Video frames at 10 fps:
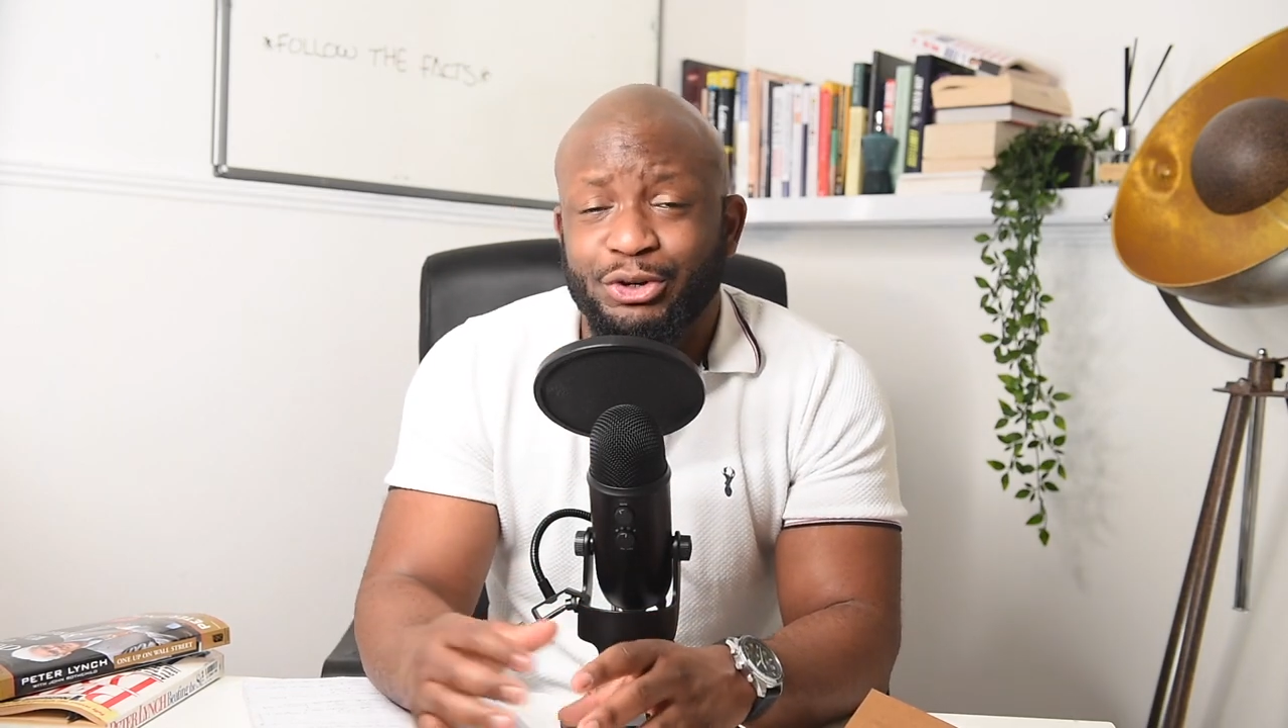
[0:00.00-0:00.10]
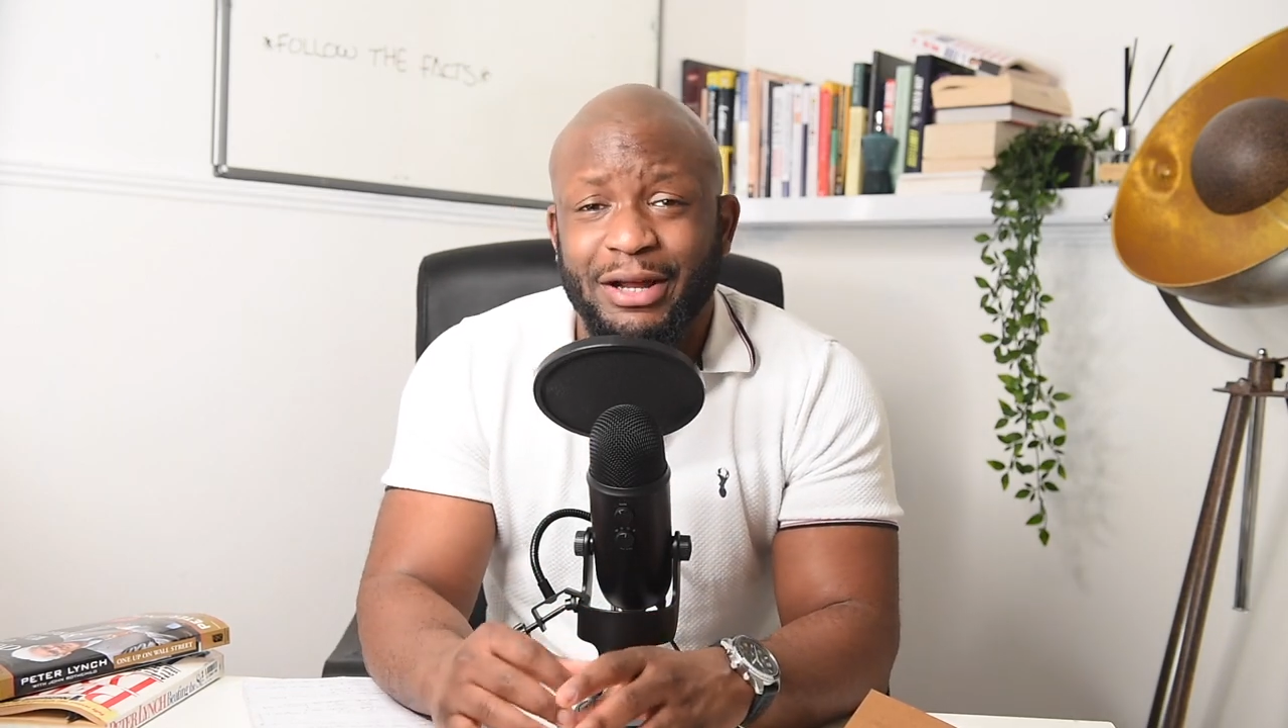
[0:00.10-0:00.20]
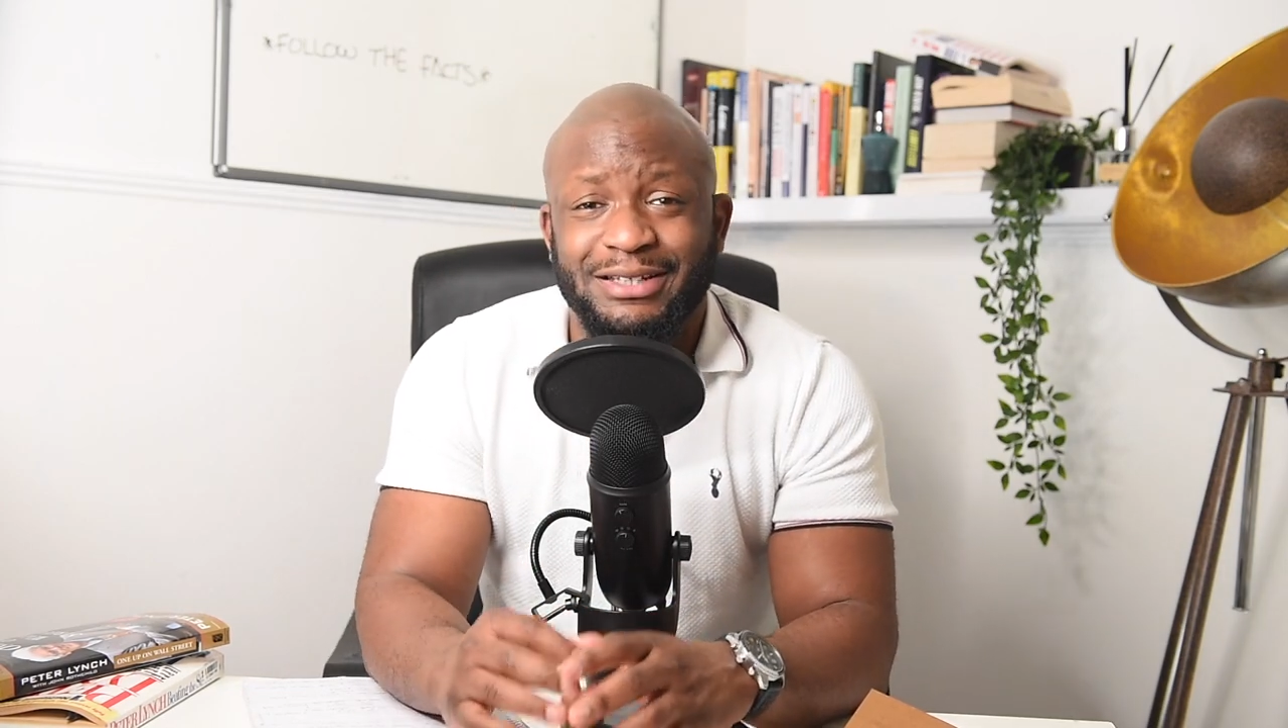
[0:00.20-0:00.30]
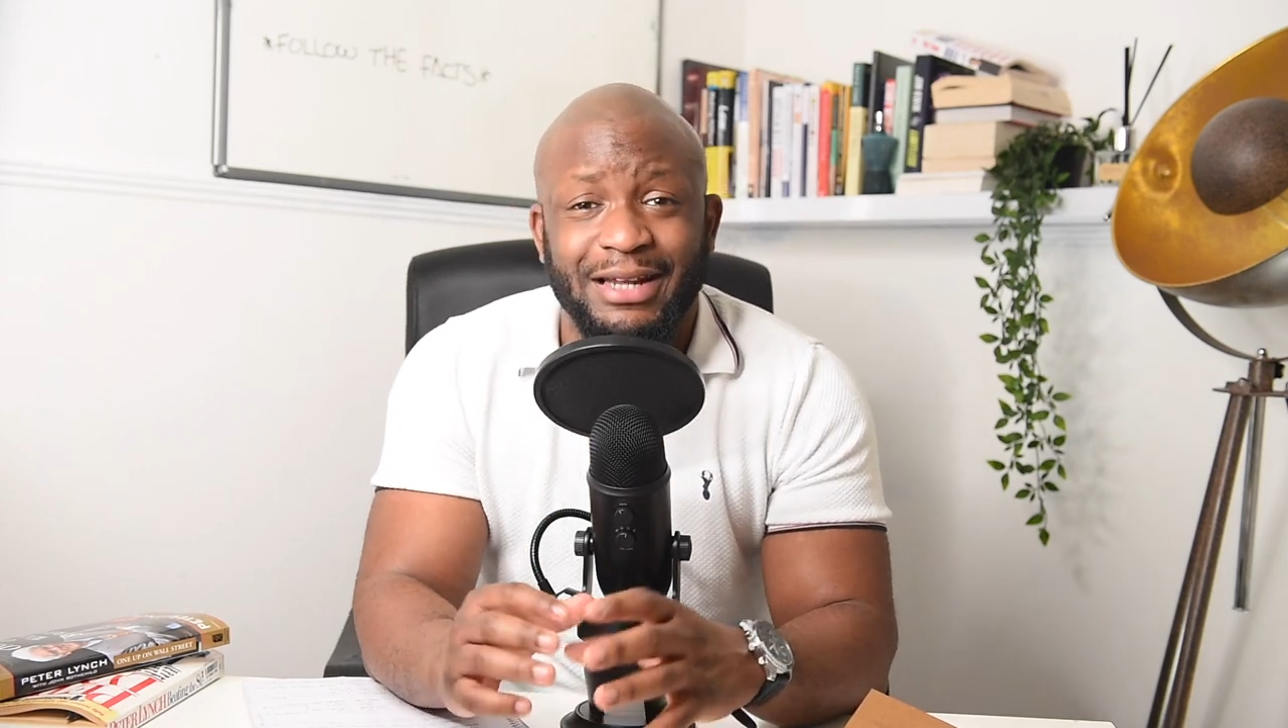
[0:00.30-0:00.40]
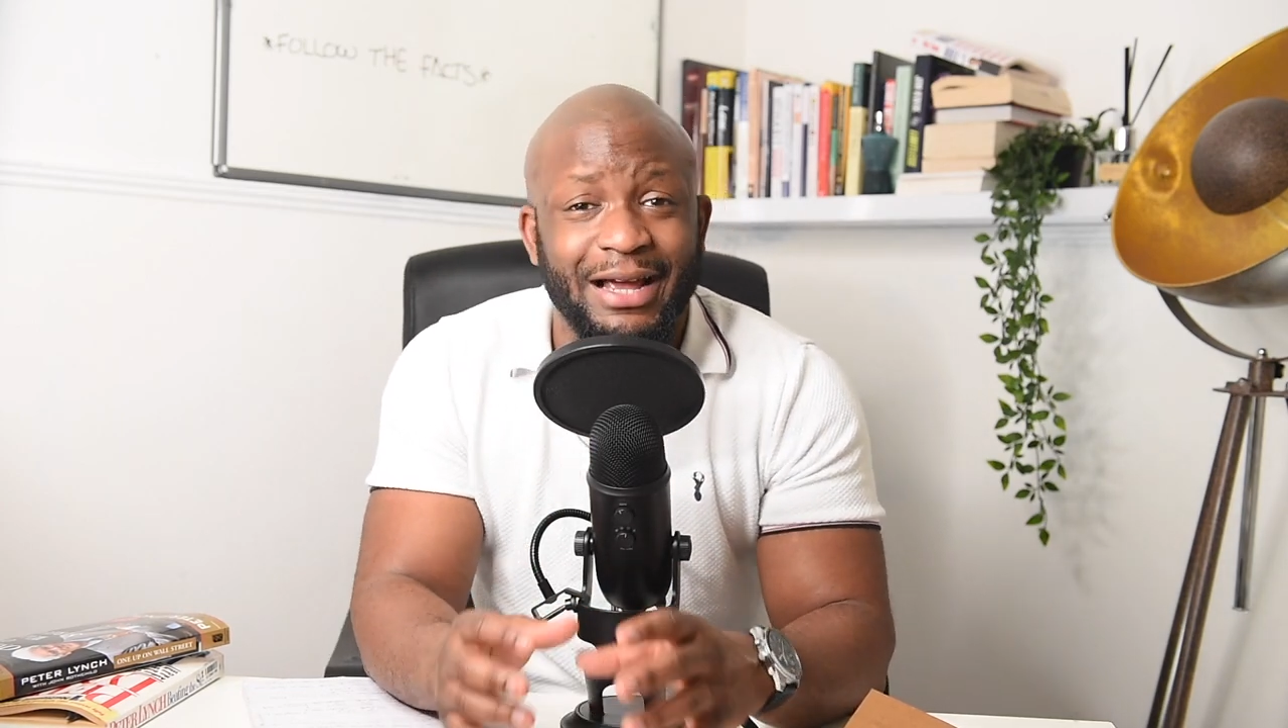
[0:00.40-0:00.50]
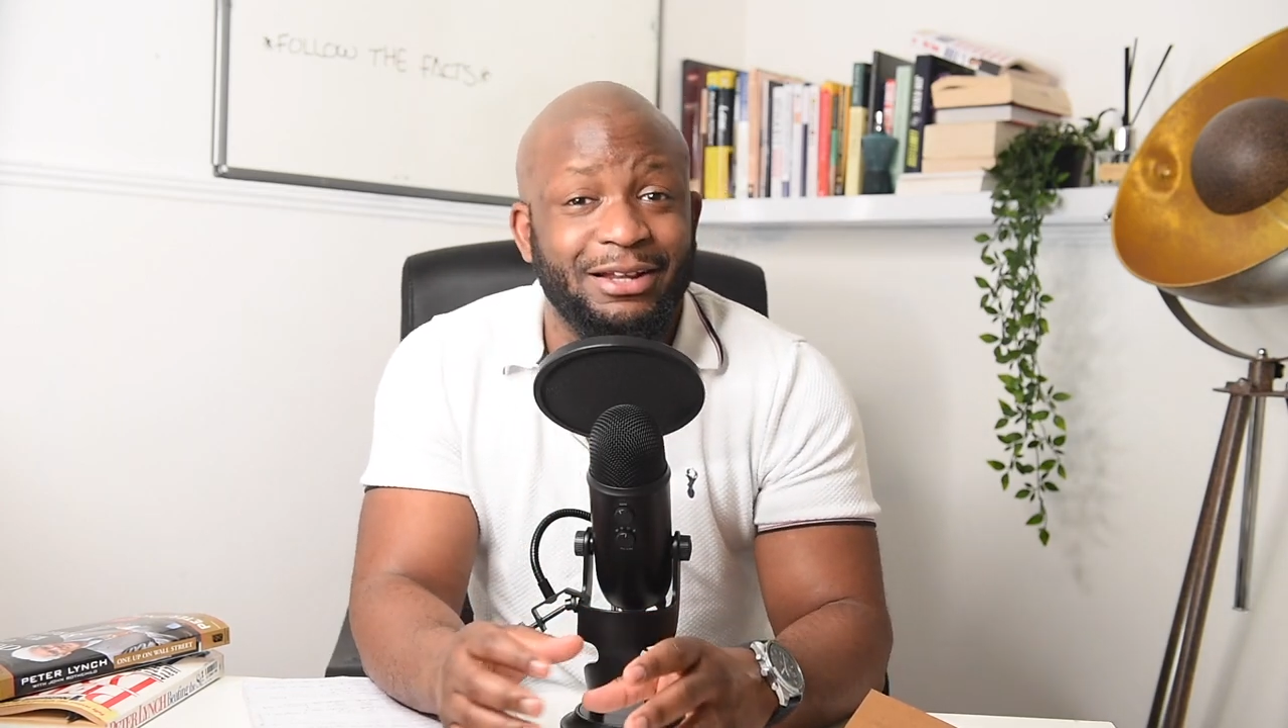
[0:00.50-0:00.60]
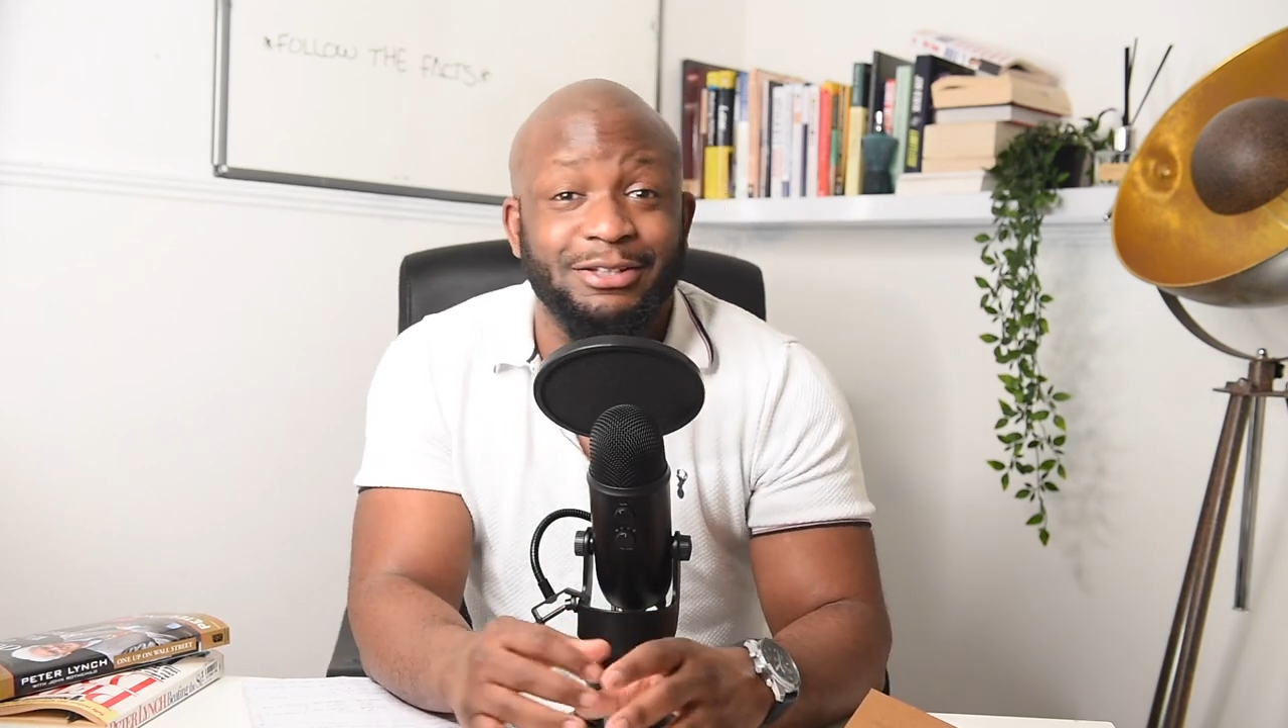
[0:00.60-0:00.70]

that's likely